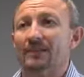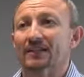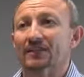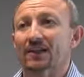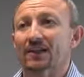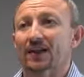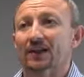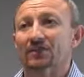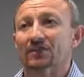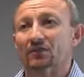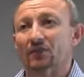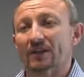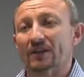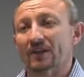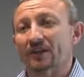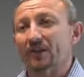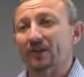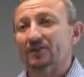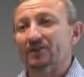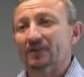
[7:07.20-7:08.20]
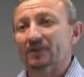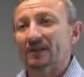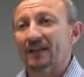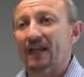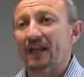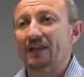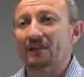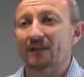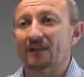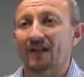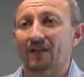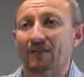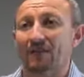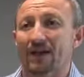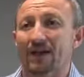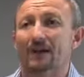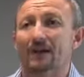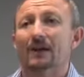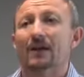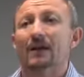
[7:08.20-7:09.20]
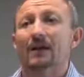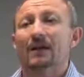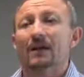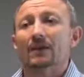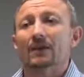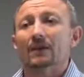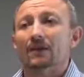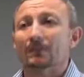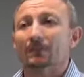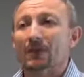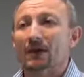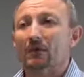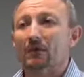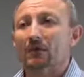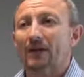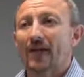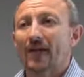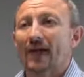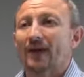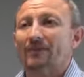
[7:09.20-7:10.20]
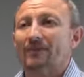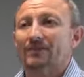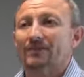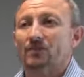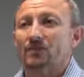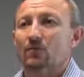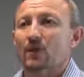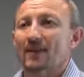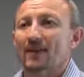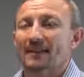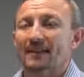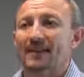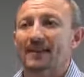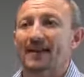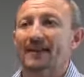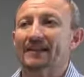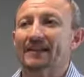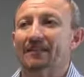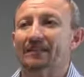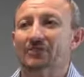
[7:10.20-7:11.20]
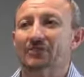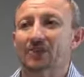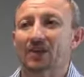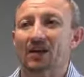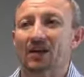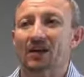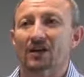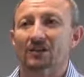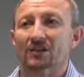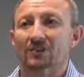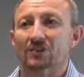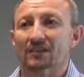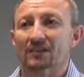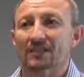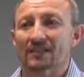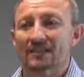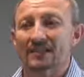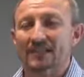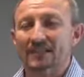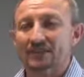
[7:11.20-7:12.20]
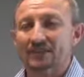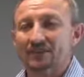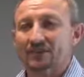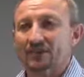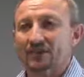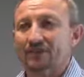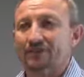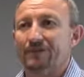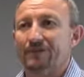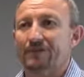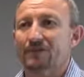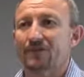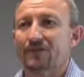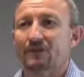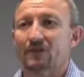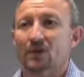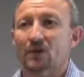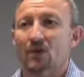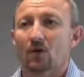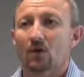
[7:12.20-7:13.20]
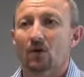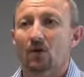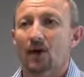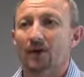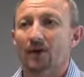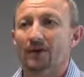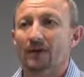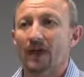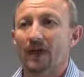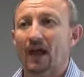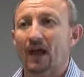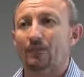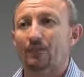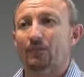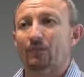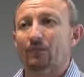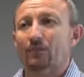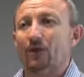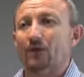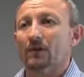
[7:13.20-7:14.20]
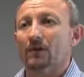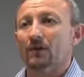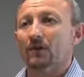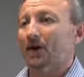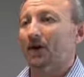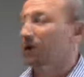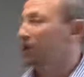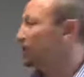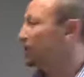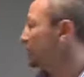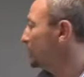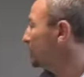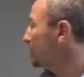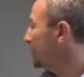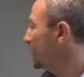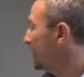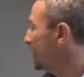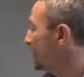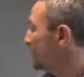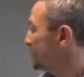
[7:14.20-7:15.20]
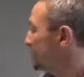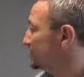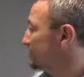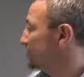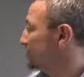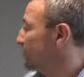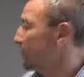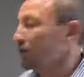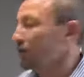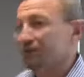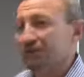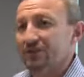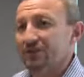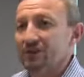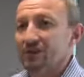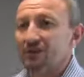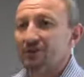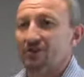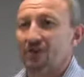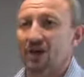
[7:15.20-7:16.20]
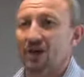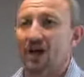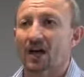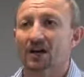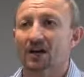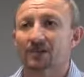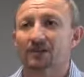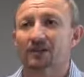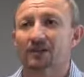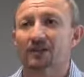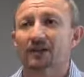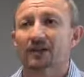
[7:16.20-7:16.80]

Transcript: charged when it goes in the other area. The belt carries away the negative charge on its inner surface, while the upper roller accumulates positive charge.